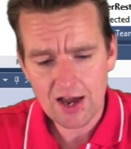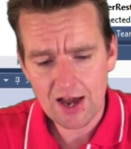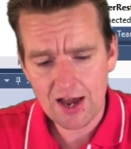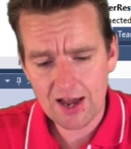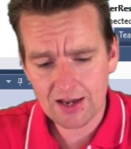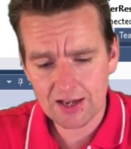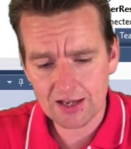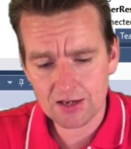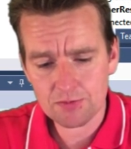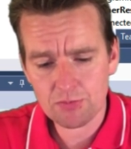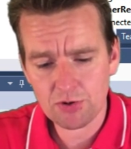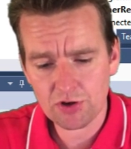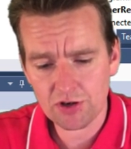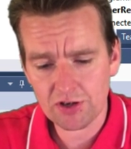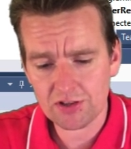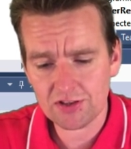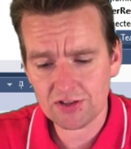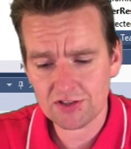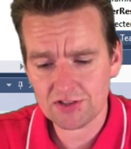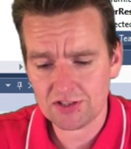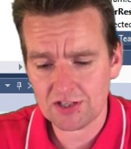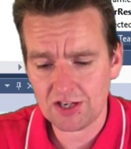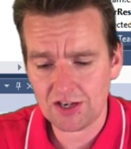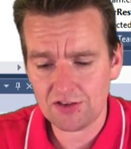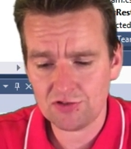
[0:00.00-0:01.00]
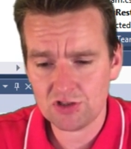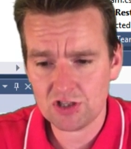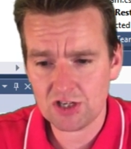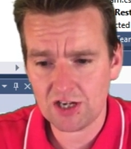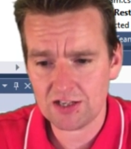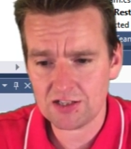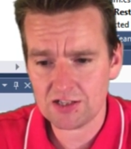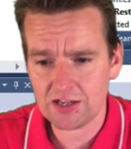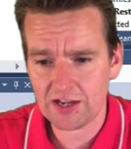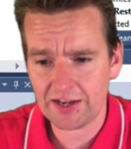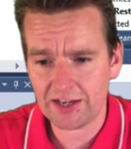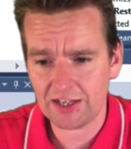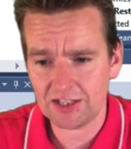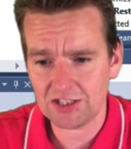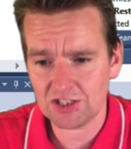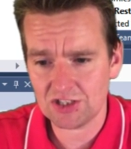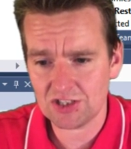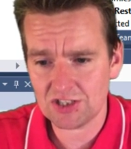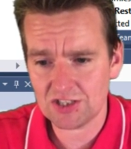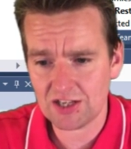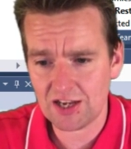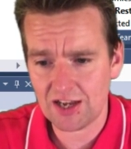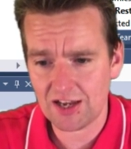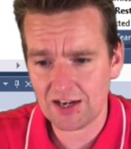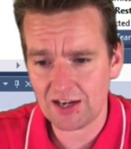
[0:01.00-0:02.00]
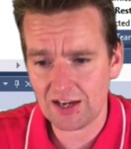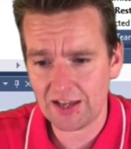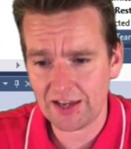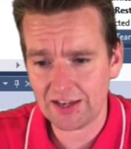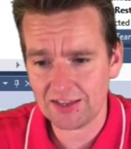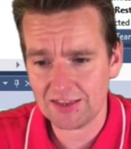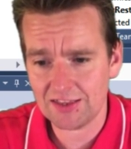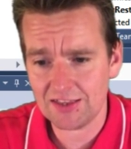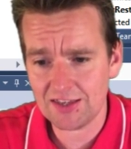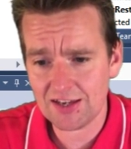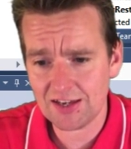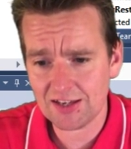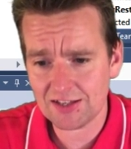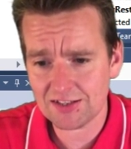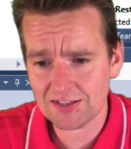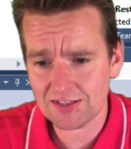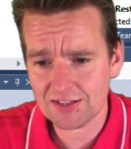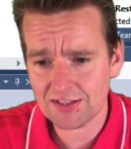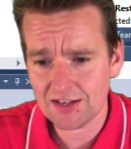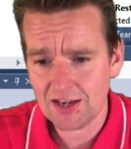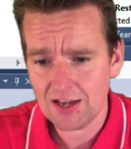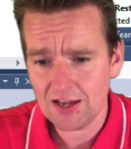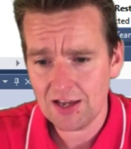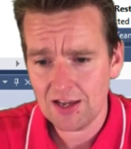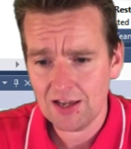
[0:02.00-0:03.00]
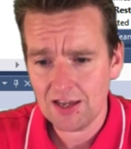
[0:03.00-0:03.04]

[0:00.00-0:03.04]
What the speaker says: I can put in the save change, like I just said, like this.